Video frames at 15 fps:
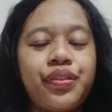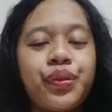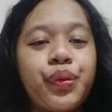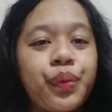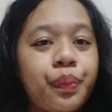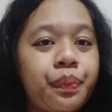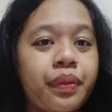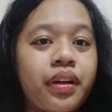
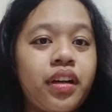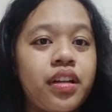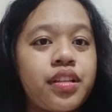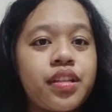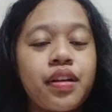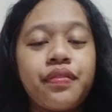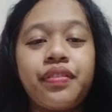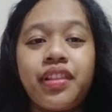2 parts
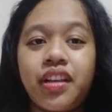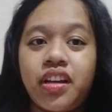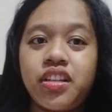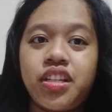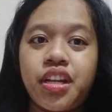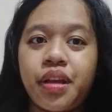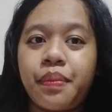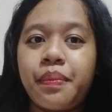of
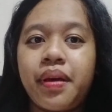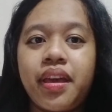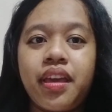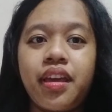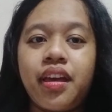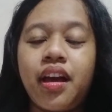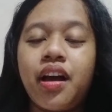logic by